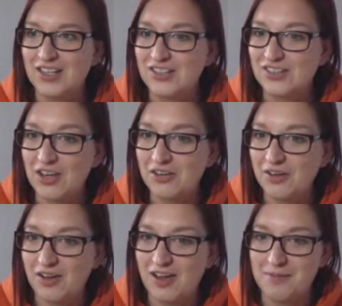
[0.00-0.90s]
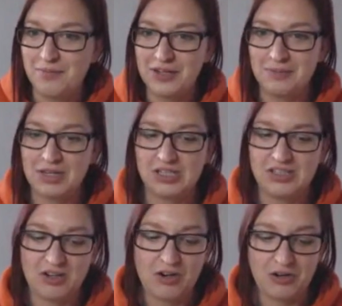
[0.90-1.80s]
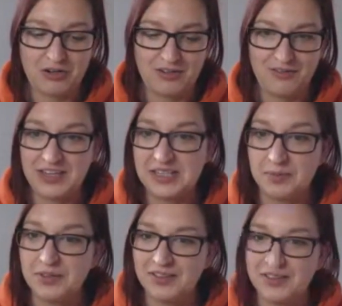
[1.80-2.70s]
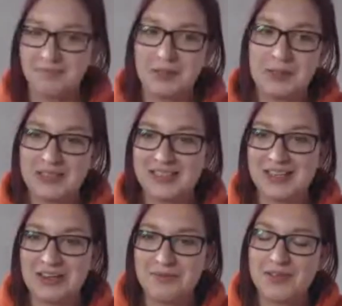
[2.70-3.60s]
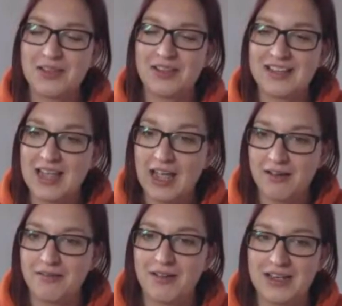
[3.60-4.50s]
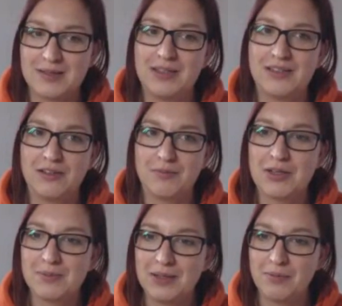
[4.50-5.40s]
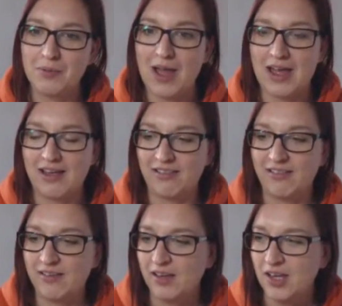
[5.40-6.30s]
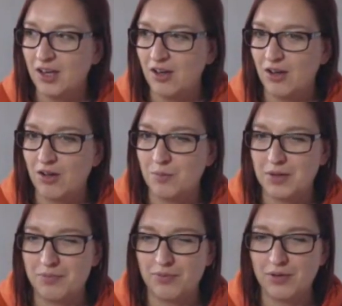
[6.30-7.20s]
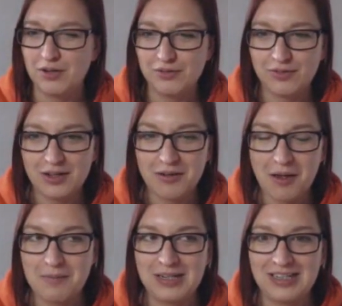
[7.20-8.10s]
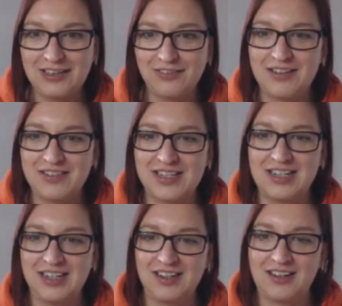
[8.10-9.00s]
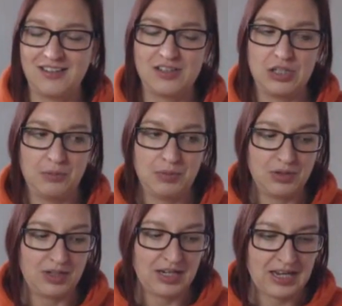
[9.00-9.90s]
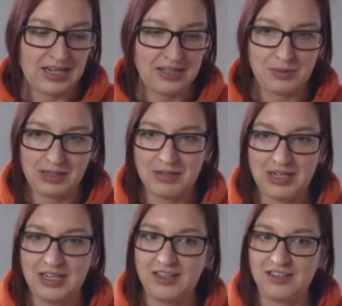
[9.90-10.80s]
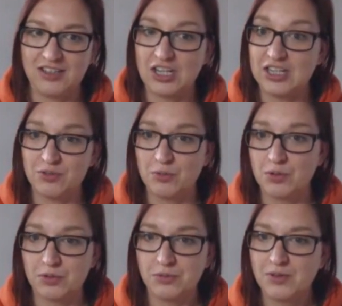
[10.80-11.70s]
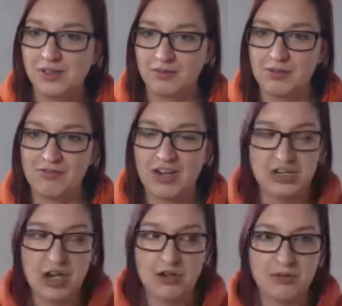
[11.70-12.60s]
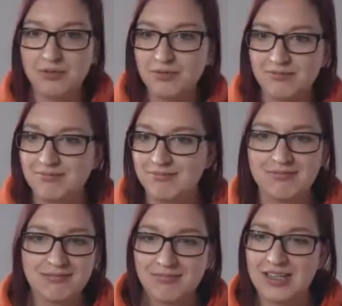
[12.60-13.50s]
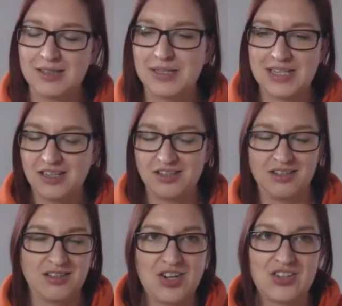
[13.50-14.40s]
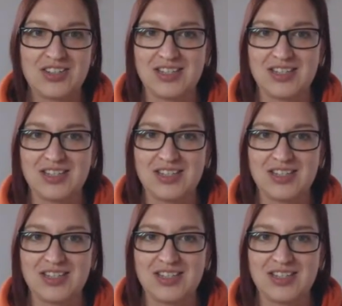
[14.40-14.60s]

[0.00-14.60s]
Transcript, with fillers: So I'm pretty much on Facebook most of the time. So that's how I speak to most people. And on my profile, I believe there is a link to book a twenty minute initial call with like no expectations, just to